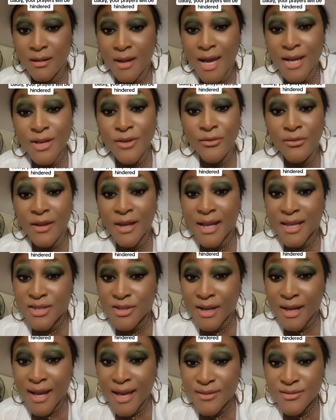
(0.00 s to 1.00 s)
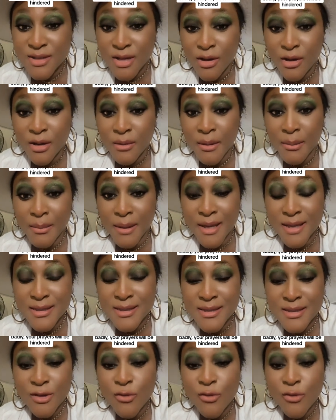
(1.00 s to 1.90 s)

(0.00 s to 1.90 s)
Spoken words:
And you feel that your lives are going to be blessed?